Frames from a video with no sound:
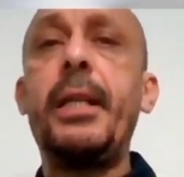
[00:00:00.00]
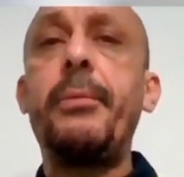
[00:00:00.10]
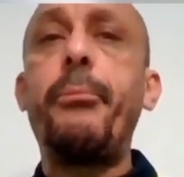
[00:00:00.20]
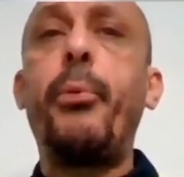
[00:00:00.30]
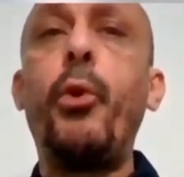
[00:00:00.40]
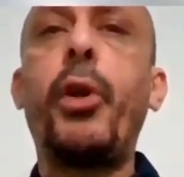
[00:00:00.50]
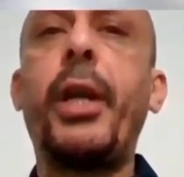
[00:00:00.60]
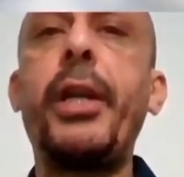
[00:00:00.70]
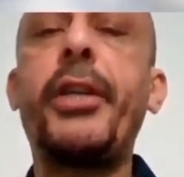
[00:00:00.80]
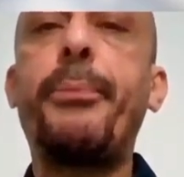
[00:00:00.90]
this
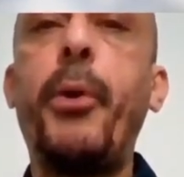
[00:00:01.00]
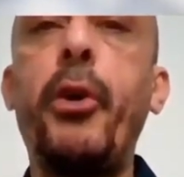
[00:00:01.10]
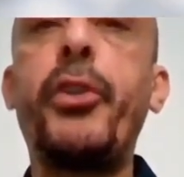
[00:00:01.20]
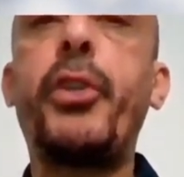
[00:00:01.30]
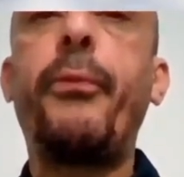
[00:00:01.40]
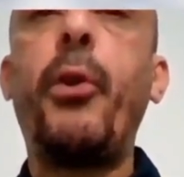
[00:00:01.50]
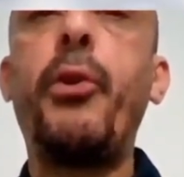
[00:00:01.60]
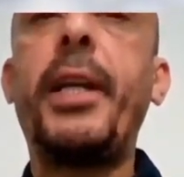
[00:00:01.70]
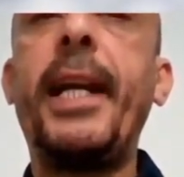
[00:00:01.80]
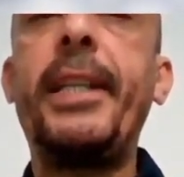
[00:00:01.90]
poor response
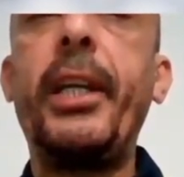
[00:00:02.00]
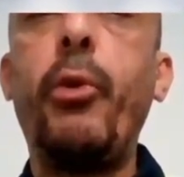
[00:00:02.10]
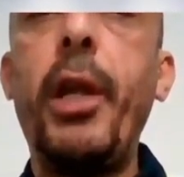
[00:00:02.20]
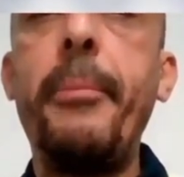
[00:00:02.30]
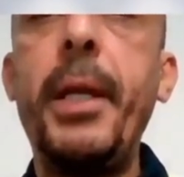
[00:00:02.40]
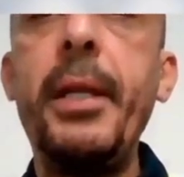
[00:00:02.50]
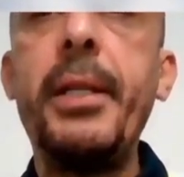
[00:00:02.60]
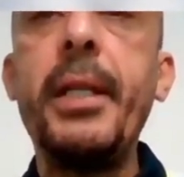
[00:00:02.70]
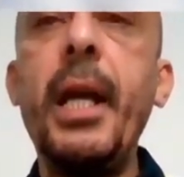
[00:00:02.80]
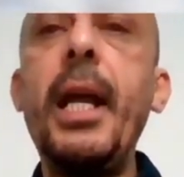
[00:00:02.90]
for
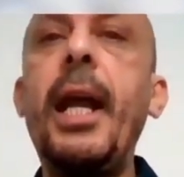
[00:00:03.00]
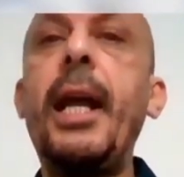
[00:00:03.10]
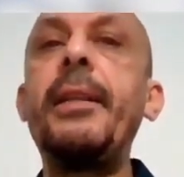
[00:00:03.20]
catecholamines,